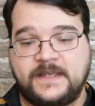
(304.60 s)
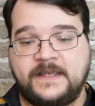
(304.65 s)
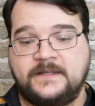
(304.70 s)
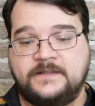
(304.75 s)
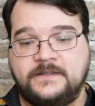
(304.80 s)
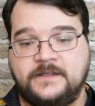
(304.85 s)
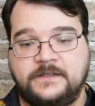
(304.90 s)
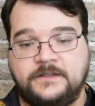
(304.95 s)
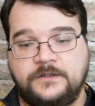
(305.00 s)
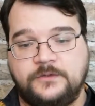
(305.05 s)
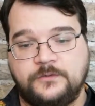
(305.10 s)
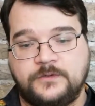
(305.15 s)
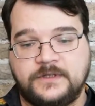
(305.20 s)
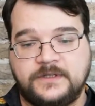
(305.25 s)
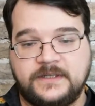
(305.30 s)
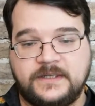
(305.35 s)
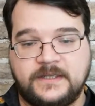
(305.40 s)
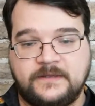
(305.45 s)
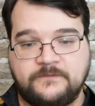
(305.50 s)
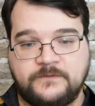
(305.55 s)
and then you
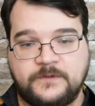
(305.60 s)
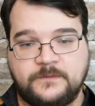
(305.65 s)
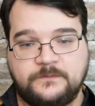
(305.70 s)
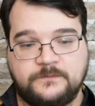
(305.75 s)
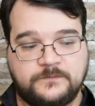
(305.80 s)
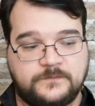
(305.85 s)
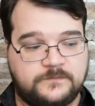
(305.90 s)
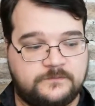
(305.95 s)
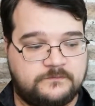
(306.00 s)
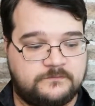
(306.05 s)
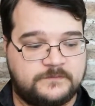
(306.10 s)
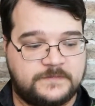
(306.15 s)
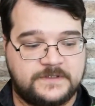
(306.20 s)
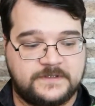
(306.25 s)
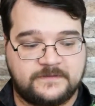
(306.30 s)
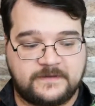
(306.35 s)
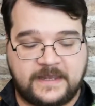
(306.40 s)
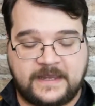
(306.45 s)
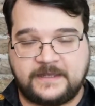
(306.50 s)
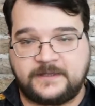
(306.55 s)
can
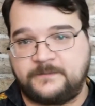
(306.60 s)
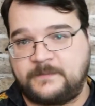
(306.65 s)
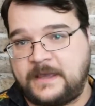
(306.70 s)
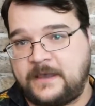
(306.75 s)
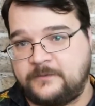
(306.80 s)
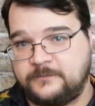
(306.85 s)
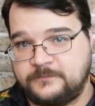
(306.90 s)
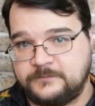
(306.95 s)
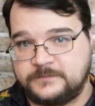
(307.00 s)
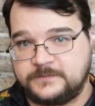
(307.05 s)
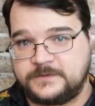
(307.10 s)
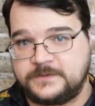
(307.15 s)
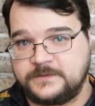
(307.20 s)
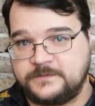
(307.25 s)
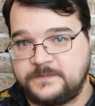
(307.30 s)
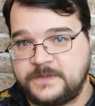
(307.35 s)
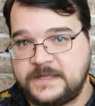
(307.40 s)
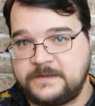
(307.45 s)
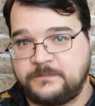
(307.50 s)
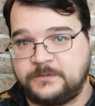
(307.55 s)
hand them out to
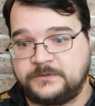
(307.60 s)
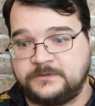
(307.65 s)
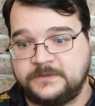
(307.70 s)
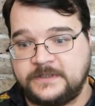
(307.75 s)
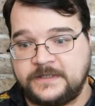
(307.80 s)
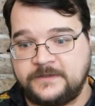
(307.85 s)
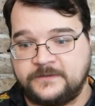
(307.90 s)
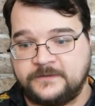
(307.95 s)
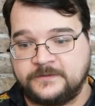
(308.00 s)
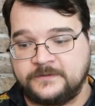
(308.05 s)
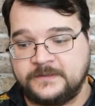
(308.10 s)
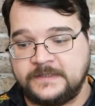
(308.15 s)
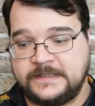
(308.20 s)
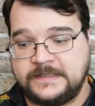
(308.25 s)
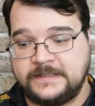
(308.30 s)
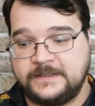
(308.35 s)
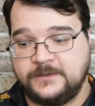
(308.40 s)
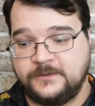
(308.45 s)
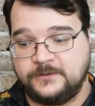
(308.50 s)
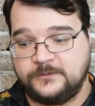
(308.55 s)
people, either
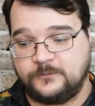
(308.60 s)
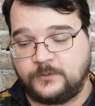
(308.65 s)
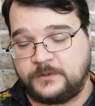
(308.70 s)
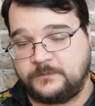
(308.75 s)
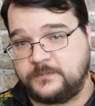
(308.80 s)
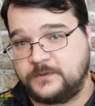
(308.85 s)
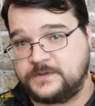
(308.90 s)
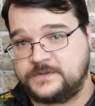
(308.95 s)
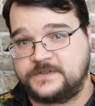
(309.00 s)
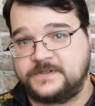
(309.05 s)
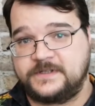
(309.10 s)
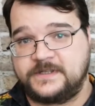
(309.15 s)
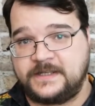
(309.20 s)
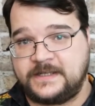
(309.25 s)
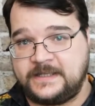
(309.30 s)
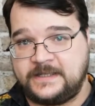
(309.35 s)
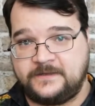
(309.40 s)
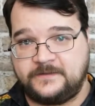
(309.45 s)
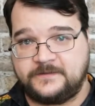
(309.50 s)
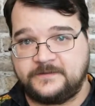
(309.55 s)
one person
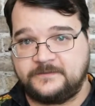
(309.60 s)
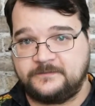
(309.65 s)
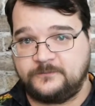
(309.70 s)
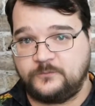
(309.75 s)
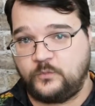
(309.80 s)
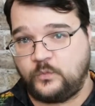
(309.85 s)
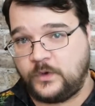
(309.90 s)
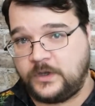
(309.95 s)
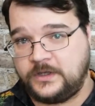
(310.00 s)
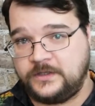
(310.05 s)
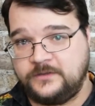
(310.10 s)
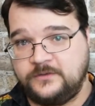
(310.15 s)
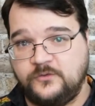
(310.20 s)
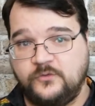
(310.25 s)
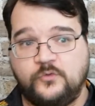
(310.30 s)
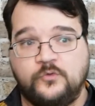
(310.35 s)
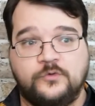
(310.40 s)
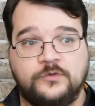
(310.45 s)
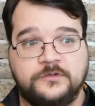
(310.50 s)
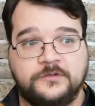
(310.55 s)
can eat one
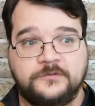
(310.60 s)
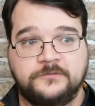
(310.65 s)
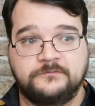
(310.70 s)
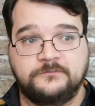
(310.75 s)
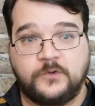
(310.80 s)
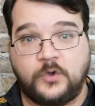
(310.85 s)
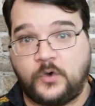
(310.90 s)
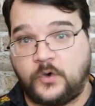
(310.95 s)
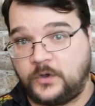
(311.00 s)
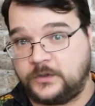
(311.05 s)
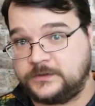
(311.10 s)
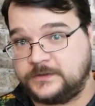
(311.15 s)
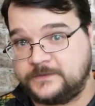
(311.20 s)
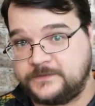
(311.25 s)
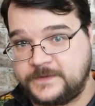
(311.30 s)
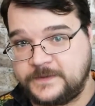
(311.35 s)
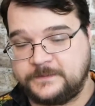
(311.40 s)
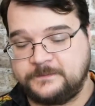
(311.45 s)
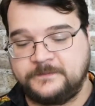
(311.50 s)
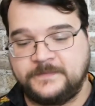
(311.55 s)
or all
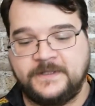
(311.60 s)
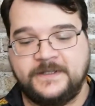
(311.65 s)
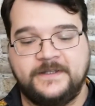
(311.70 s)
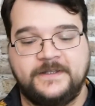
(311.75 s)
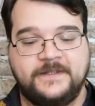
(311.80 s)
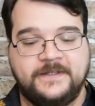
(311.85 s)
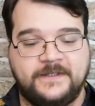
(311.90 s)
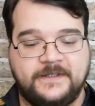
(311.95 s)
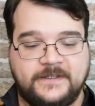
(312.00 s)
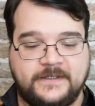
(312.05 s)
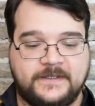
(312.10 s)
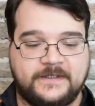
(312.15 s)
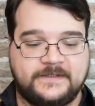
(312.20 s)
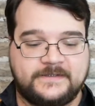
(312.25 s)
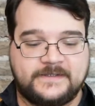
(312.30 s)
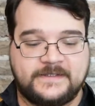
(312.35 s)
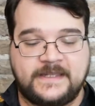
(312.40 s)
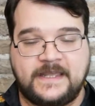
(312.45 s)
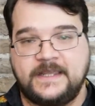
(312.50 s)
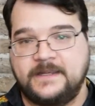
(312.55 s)
of them
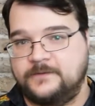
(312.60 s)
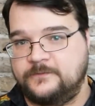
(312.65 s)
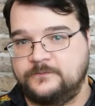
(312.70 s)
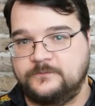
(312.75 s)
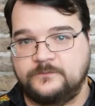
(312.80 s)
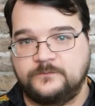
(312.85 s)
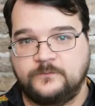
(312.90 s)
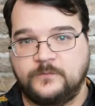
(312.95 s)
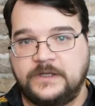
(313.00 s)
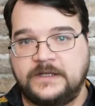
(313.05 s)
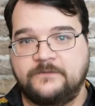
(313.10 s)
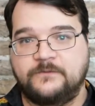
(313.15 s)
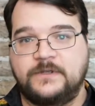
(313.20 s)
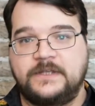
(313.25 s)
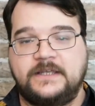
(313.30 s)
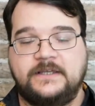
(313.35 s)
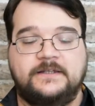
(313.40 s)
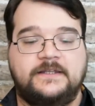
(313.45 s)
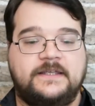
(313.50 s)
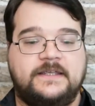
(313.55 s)
to gain whatever
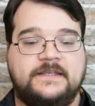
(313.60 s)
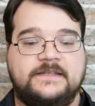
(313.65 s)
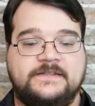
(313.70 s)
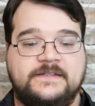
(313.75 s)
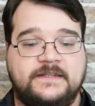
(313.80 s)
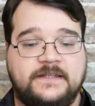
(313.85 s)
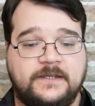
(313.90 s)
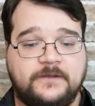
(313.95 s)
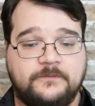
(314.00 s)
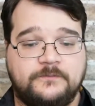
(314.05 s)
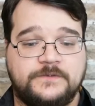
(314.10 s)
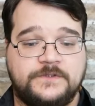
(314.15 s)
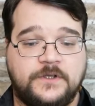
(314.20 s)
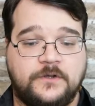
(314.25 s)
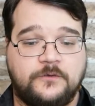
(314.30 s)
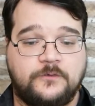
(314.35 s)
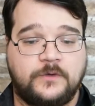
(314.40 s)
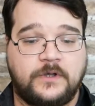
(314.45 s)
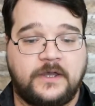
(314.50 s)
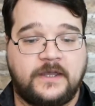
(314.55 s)
healing is in there.
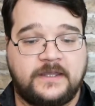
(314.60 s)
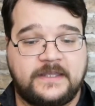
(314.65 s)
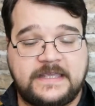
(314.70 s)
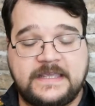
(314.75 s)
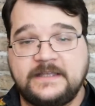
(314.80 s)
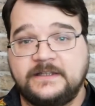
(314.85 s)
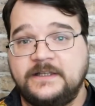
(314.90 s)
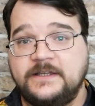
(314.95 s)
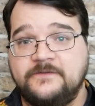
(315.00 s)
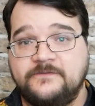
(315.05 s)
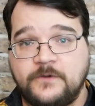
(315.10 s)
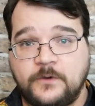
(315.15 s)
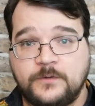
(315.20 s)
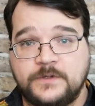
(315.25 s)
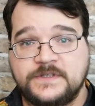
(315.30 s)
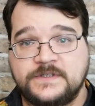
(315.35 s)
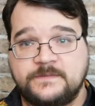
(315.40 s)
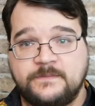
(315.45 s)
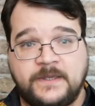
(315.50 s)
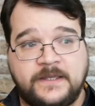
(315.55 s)
So a healing
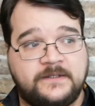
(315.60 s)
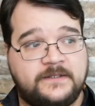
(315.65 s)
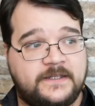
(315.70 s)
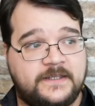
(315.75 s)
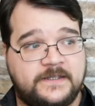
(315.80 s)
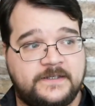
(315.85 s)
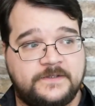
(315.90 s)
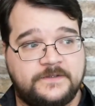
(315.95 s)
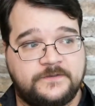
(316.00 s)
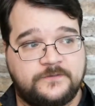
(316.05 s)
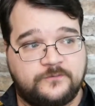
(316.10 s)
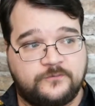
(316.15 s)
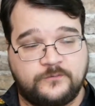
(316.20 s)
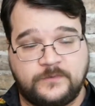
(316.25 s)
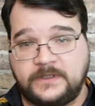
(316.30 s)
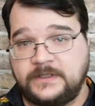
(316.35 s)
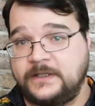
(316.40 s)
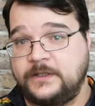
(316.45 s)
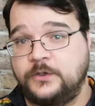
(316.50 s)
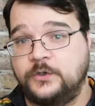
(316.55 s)
focus spell is
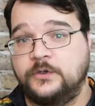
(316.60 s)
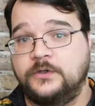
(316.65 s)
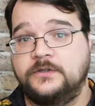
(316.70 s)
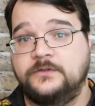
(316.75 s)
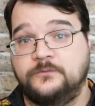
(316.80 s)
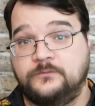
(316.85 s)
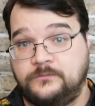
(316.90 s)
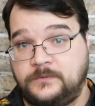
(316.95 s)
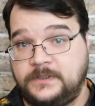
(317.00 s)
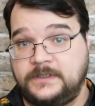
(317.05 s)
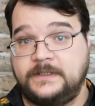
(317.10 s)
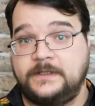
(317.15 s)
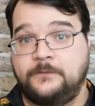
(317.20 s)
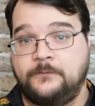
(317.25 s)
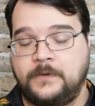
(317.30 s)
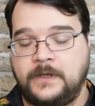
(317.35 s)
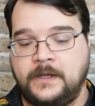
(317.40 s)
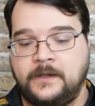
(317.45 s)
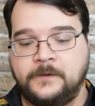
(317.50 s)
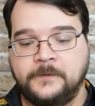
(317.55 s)
really good, really
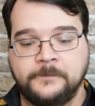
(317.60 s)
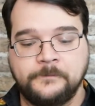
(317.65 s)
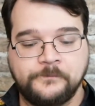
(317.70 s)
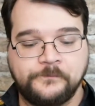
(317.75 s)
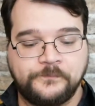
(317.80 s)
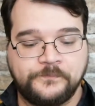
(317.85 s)
rare.